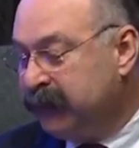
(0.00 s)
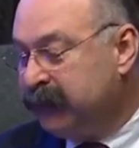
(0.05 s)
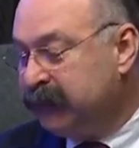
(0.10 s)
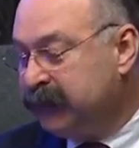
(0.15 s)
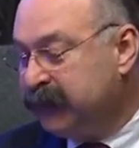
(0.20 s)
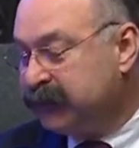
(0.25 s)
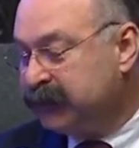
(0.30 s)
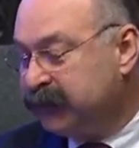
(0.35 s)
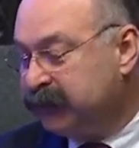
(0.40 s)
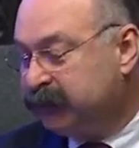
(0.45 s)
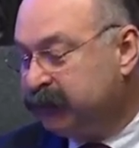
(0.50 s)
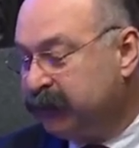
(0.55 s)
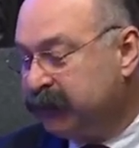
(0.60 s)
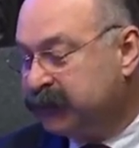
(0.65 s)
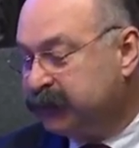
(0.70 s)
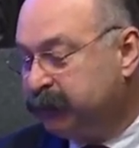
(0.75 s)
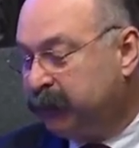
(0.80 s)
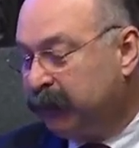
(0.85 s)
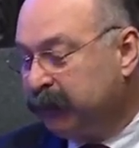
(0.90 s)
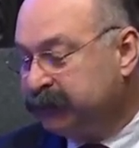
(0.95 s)
in addition to
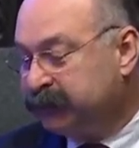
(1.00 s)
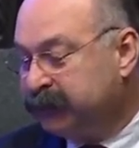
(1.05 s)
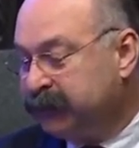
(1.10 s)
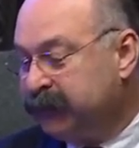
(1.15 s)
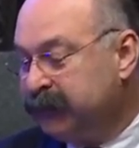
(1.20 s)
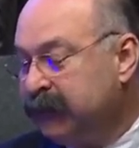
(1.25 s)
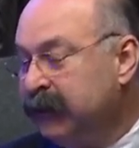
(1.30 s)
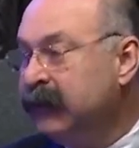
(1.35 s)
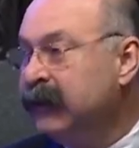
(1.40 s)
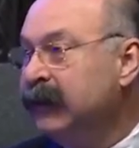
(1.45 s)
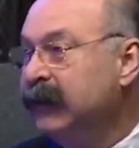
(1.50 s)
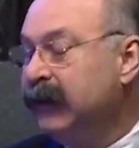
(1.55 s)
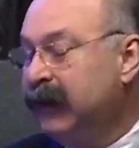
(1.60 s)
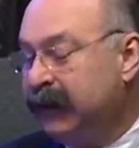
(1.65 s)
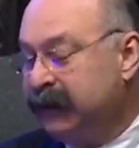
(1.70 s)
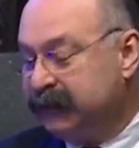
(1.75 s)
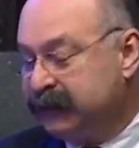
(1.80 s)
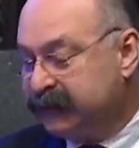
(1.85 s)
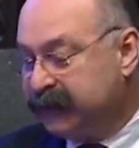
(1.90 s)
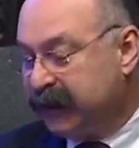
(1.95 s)
expulsion
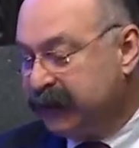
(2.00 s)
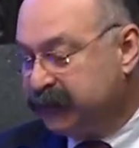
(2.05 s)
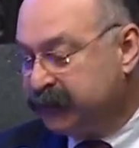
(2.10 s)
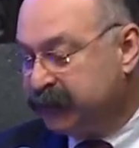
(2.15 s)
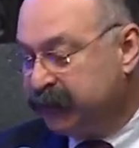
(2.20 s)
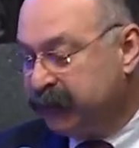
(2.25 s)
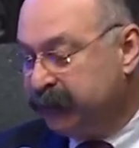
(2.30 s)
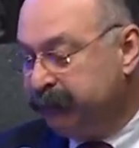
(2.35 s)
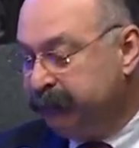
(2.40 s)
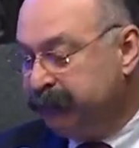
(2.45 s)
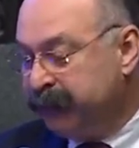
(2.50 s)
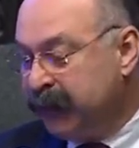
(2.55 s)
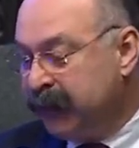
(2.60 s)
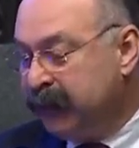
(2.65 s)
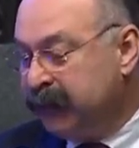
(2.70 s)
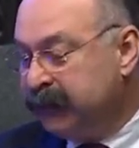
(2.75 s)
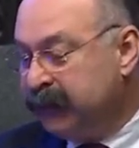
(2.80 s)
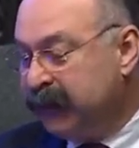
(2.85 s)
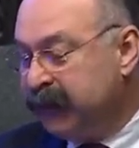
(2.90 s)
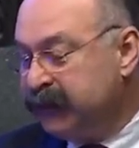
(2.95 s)
and censure,
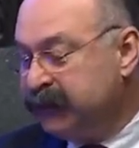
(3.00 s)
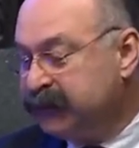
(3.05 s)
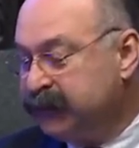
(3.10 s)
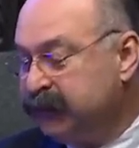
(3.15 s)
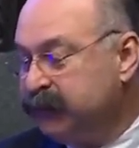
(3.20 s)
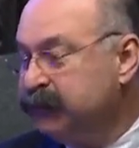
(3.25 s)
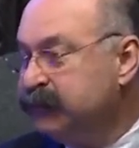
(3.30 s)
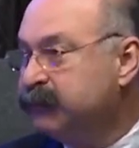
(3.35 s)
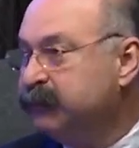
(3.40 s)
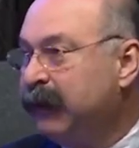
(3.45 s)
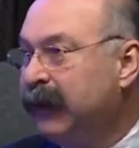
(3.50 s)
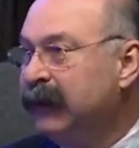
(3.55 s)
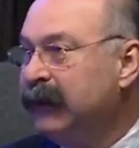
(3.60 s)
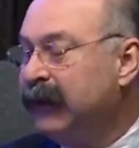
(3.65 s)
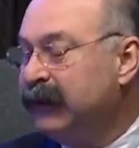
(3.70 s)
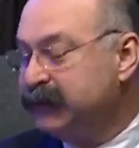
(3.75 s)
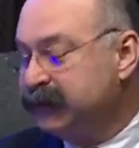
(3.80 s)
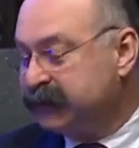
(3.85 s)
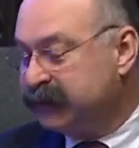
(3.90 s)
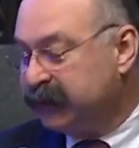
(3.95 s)
that is used by
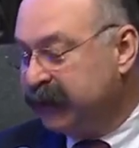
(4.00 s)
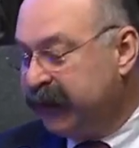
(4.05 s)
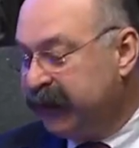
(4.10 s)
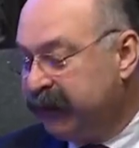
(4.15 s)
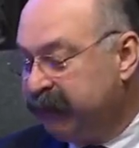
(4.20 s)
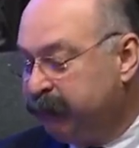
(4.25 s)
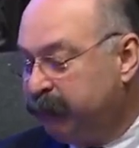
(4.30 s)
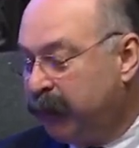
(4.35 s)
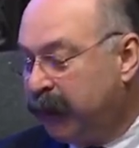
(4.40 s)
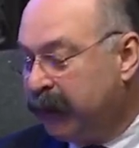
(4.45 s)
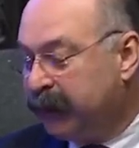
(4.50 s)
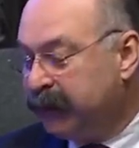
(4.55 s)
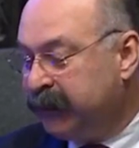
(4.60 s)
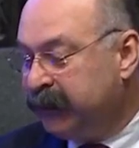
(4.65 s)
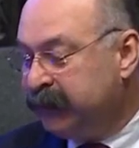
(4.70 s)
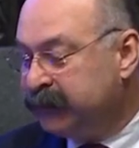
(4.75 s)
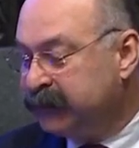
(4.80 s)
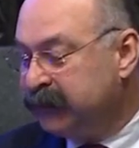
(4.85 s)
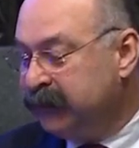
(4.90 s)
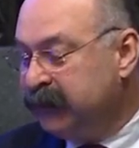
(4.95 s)
legislative
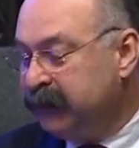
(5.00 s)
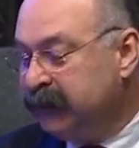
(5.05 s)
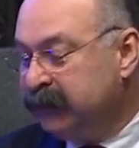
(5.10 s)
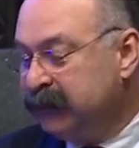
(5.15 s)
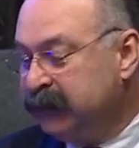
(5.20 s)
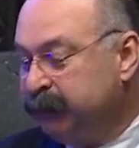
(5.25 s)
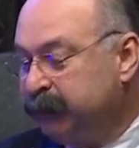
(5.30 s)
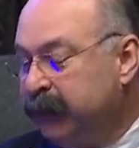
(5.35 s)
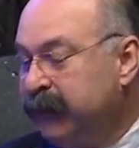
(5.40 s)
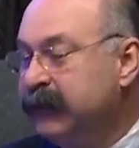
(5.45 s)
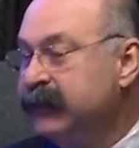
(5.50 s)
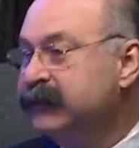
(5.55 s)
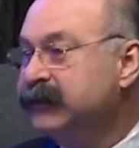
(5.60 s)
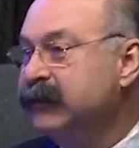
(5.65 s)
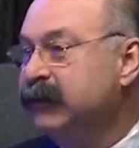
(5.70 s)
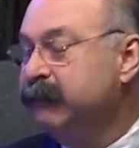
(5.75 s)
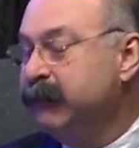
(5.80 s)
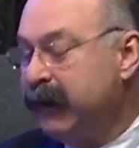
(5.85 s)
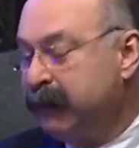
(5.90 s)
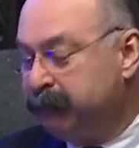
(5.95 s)
bodies to punish
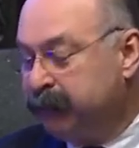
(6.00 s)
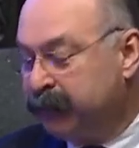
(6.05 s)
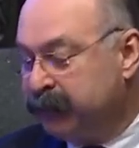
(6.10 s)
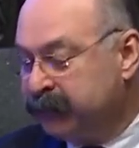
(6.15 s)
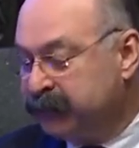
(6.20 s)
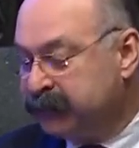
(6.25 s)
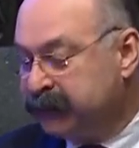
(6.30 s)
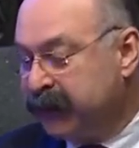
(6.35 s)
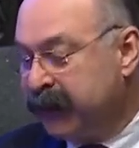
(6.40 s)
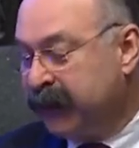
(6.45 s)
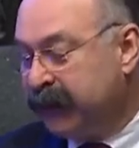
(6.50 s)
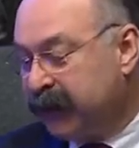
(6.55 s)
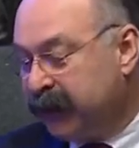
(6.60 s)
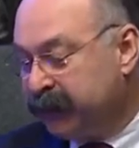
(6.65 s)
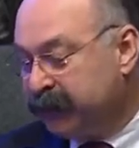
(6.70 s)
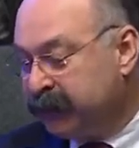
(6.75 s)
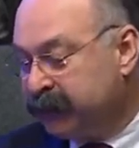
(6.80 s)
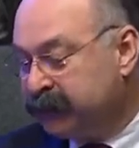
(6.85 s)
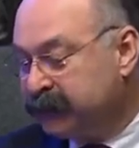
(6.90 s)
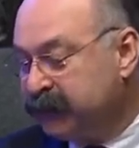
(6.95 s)
their members and
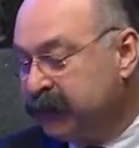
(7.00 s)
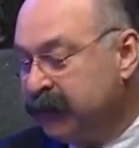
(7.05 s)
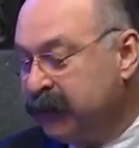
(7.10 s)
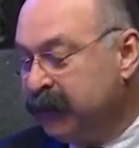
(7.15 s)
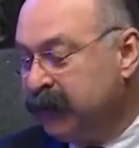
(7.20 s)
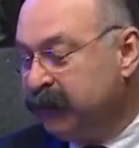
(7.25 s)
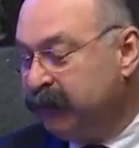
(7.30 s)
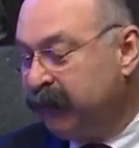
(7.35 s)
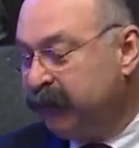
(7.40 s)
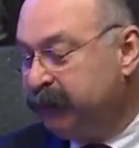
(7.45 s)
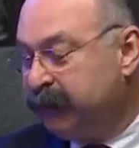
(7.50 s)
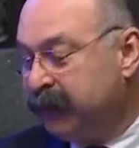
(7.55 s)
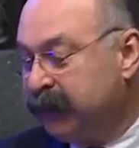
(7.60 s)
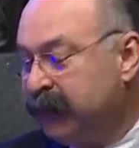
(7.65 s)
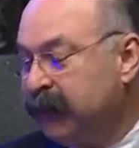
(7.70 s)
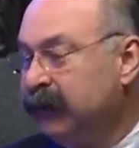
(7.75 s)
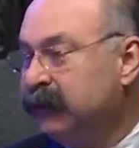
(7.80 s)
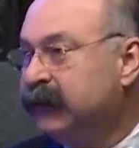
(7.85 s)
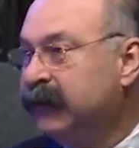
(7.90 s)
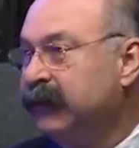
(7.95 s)
others who have been
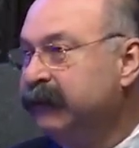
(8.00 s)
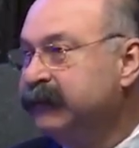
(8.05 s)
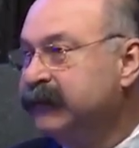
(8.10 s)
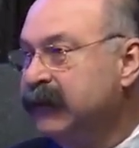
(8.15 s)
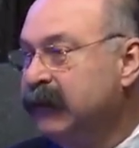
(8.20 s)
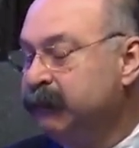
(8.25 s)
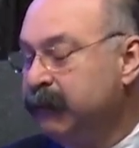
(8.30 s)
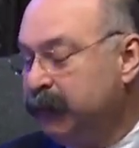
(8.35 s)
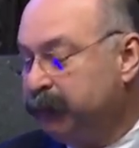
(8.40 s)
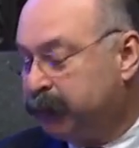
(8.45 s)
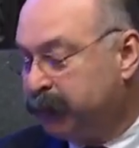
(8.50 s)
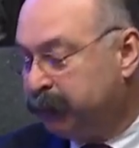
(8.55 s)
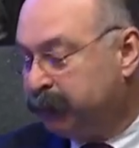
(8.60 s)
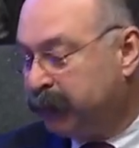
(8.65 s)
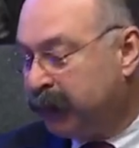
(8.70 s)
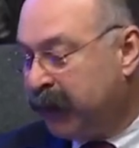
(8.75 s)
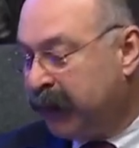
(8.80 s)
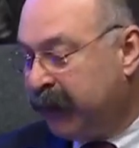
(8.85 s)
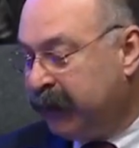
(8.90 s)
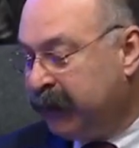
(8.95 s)
guilty of some
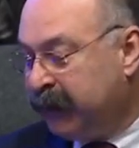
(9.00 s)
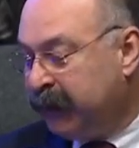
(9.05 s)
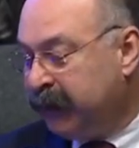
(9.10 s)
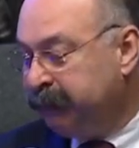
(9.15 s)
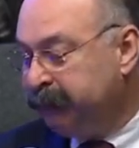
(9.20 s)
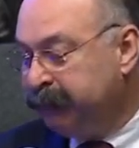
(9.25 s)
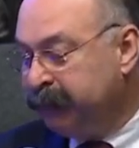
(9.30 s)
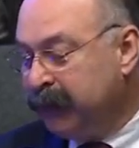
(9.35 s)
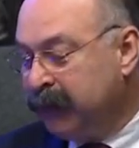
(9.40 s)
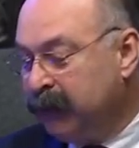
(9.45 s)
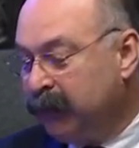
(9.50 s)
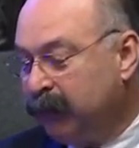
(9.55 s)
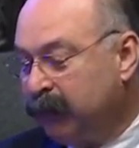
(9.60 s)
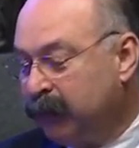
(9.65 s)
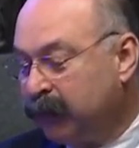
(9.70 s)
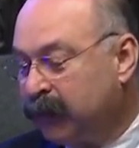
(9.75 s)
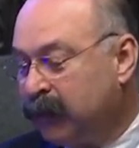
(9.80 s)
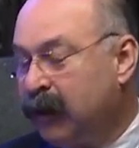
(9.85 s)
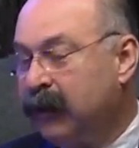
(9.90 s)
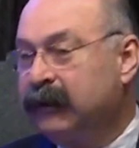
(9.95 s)
impropriety
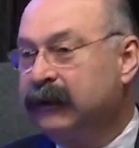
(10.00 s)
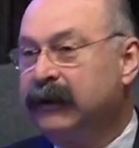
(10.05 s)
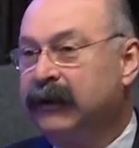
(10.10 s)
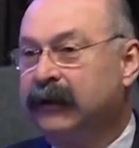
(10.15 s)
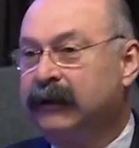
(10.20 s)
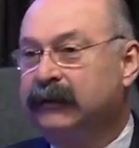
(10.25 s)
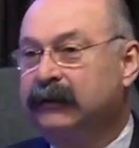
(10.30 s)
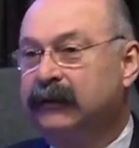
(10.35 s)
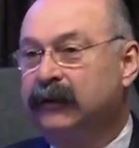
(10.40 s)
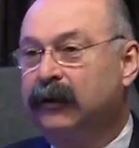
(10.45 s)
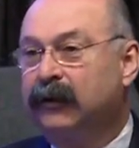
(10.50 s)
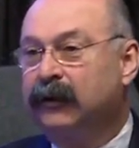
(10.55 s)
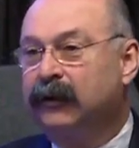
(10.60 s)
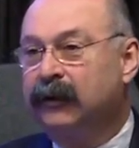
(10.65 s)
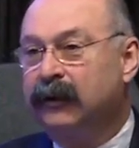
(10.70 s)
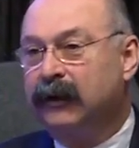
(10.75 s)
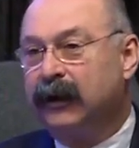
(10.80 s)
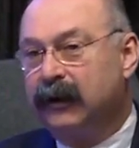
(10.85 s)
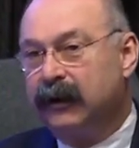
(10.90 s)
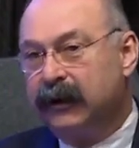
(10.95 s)
or conduct
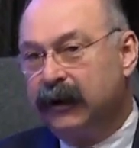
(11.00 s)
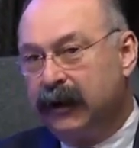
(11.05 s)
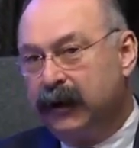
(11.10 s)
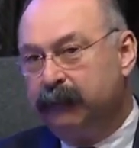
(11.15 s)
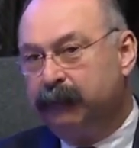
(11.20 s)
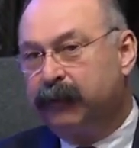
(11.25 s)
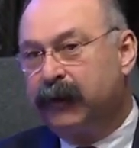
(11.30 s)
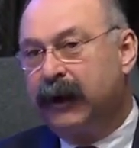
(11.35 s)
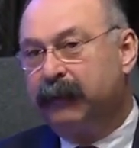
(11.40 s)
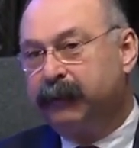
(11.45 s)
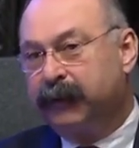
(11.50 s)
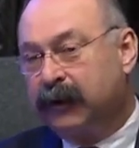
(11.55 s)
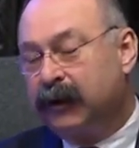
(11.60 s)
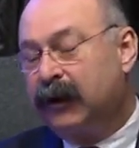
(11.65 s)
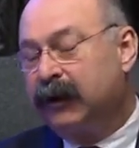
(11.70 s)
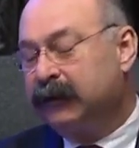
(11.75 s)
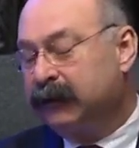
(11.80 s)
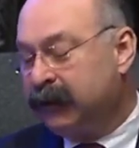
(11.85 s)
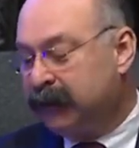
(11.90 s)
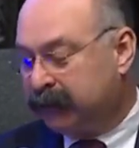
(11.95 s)
or improper
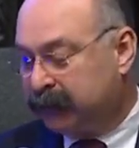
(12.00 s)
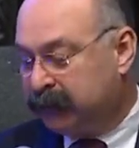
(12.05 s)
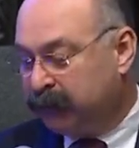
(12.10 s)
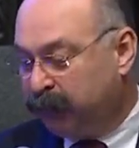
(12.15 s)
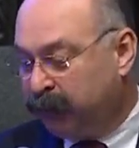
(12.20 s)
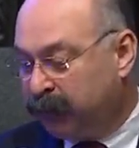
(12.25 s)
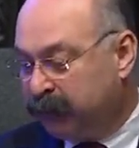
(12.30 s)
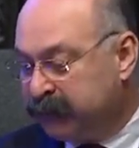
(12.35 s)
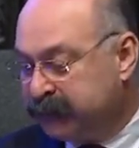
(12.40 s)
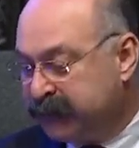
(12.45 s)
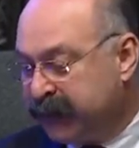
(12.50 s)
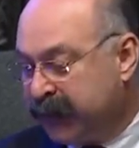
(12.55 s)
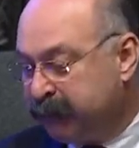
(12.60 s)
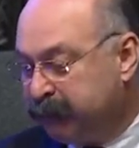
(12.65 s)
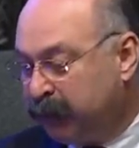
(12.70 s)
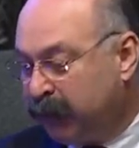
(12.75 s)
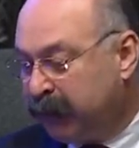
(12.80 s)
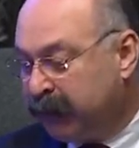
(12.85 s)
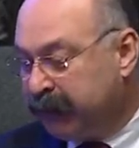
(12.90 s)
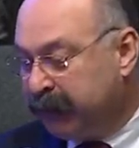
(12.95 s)
conduct towards that
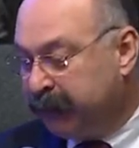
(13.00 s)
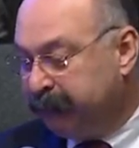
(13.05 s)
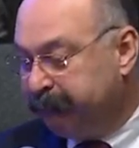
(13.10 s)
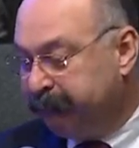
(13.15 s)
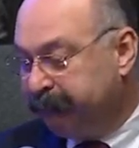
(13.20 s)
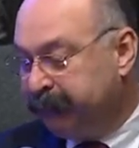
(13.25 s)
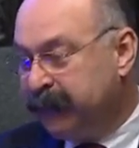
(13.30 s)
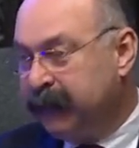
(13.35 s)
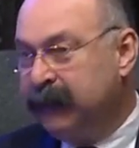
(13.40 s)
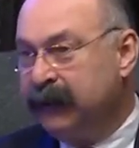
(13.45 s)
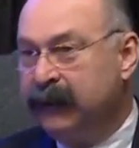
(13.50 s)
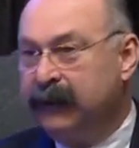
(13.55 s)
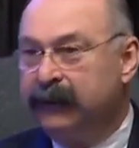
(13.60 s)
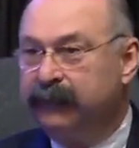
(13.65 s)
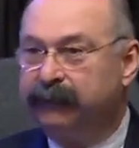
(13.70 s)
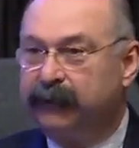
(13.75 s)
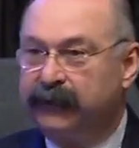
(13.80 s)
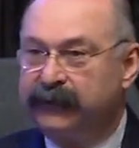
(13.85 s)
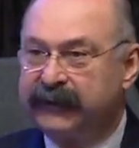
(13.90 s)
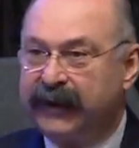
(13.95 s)
body.
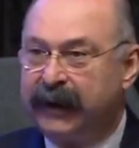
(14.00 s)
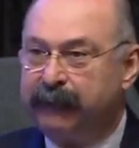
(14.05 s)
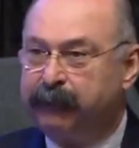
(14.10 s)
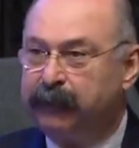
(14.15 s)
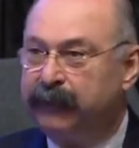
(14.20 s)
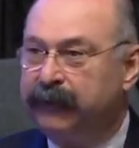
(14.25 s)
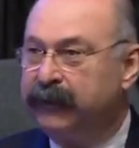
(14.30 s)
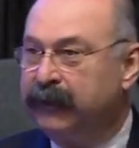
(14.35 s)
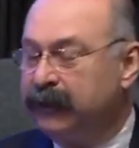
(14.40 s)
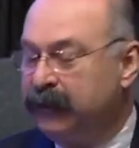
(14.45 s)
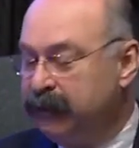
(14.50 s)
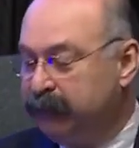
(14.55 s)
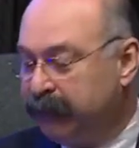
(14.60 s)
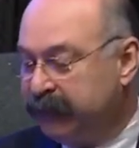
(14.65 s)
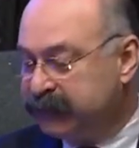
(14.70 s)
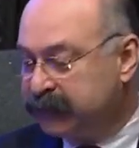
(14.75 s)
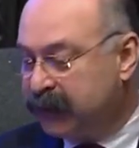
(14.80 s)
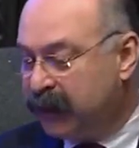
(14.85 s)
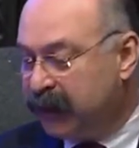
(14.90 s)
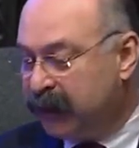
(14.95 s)
For example, in the
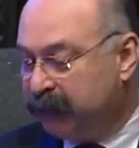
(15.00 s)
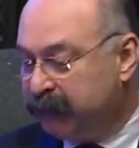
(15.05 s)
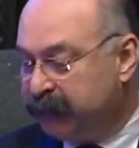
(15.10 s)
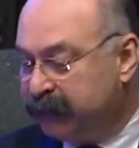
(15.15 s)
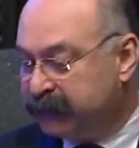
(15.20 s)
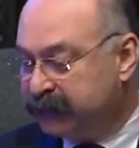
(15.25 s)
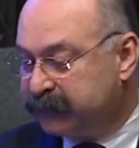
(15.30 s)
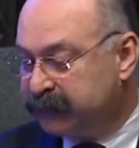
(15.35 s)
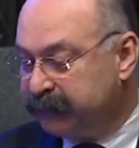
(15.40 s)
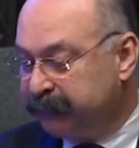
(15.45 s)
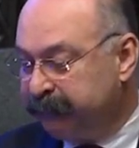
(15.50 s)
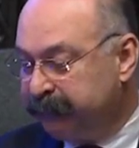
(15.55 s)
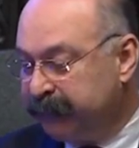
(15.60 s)
U.S. Congress,